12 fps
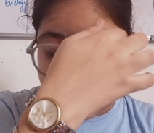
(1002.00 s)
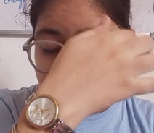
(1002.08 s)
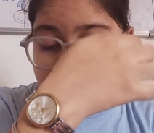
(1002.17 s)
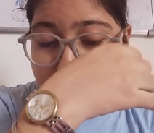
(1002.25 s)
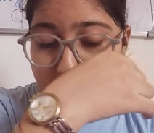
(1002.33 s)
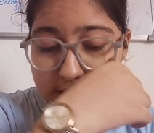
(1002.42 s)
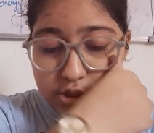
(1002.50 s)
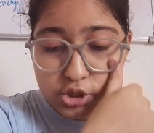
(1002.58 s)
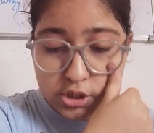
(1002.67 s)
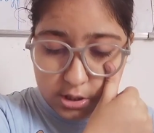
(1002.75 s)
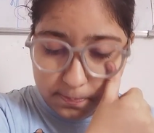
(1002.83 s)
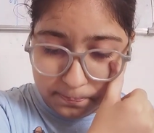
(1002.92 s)
give a
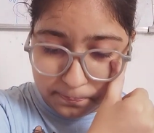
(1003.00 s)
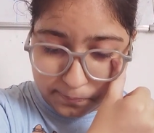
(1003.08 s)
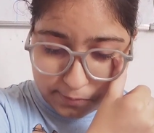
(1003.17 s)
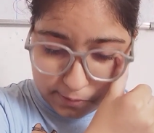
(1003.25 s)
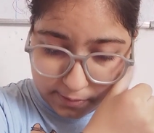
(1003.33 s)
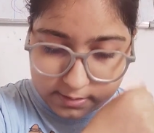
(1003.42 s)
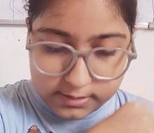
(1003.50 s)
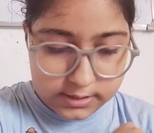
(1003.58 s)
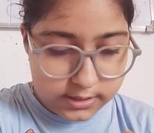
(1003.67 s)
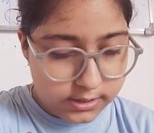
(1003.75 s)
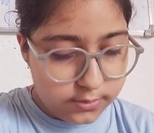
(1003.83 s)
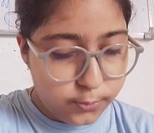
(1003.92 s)
reaction
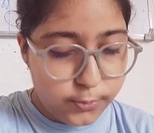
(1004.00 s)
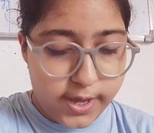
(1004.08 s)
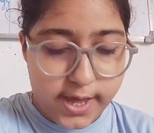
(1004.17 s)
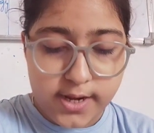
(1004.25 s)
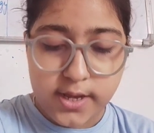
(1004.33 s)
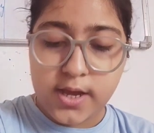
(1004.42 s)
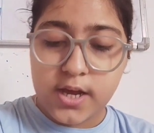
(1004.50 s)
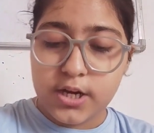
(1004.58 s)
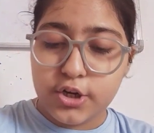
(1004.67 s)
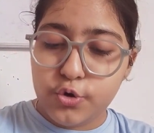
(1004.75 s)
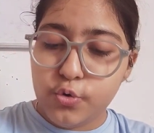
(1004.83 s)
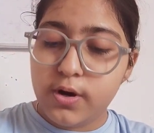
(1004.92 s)
where
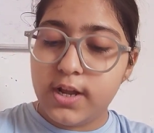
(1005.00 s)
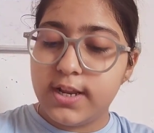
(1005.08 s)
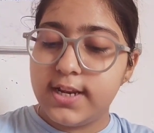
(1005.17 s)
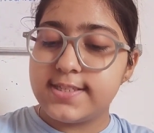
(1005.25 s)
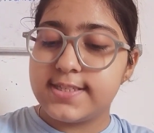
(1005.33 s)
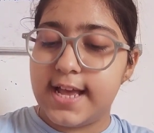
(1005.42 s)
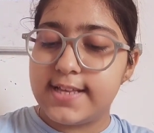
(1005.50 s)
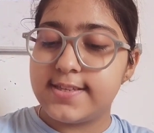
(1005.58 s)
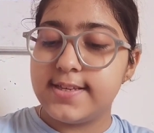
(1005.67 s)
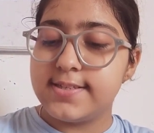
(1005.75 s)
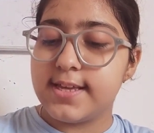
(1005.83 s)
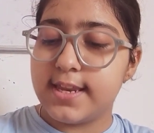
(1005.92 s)
two colorless
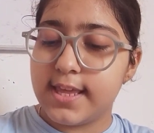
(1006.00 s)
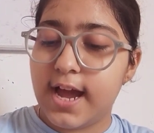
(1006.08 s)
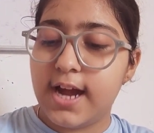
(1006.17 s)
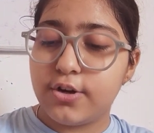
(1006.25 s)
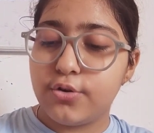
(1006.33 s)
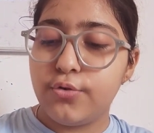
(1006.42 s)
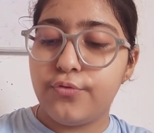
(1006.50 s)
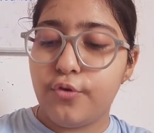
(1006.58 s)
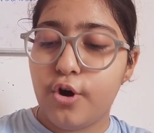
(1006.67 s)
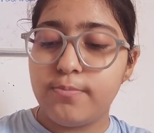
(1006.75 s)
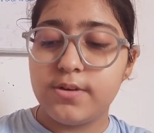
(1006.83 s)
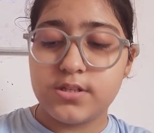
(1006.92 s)
gases react to
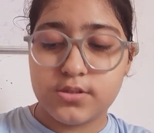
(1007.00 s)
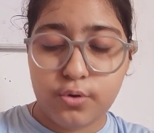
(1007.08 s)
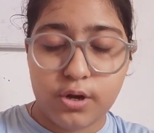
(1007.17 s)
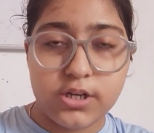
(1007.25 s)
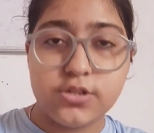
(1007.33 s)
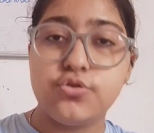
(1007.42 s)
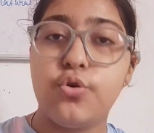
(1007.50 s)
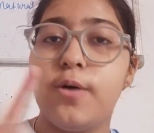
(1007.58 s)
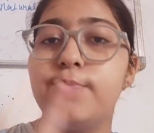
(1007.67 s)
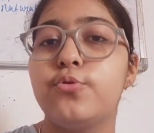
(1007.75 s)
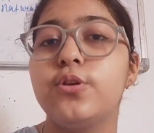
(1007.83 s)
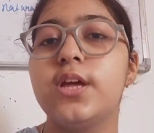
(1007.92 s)
form solid. So
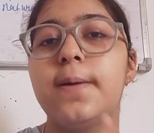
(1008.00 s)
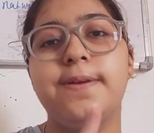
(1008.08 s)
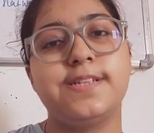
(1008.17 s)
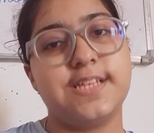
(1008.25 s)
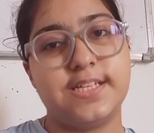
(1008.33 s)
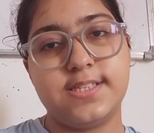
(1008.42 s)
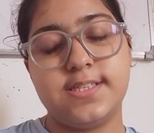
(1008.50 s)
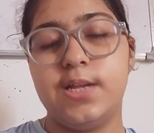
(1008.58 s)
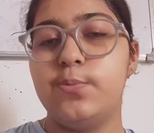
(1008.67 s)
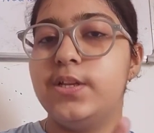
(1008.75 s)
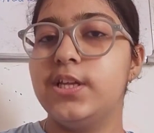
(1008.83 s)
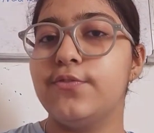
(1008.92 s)
ammonia plus
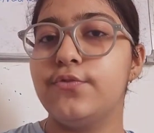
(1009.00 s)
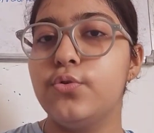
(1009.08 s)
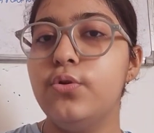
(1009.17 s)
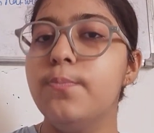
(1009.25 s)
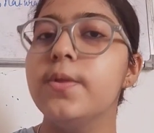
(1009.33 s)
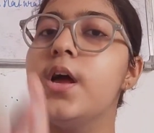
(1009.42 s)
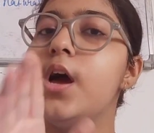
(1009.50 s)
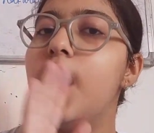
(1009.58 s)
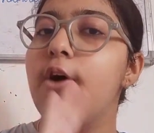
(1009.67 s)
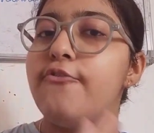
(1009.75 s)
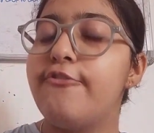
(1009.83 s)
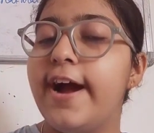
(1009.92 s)
HCl will give you
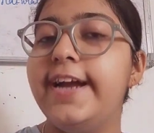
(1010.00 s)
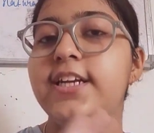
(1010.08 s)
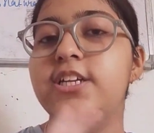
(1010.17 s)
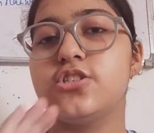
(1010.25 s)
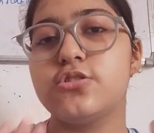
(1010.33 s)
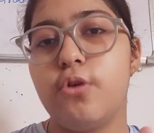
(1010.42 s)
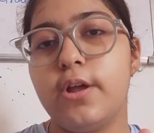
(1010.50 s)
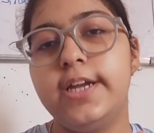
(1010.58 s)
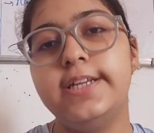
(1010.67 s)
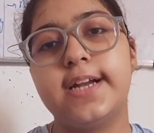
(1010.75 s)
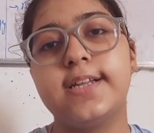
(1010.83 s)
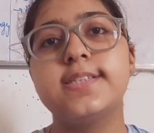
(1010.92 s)
a white
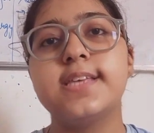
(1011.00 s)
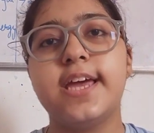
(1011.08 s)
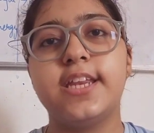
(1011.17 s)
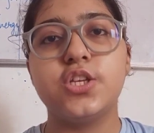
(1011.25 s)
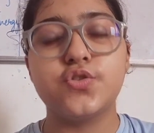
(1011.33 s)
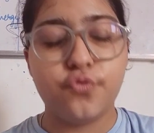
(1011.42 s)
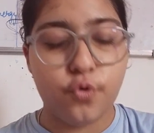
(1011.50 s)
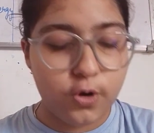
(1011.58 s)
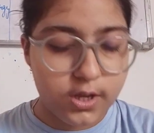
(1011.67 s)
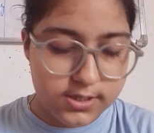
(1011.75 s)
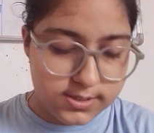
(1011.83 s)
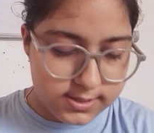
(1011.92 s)
solid, that is
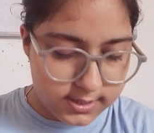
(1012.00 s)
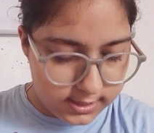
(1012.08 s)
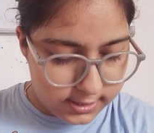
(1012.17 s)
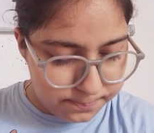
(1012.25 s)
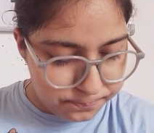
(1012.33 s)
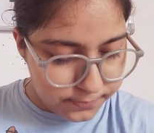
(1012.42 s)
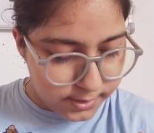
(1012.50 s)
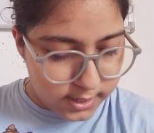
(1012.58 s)
NH4Cl.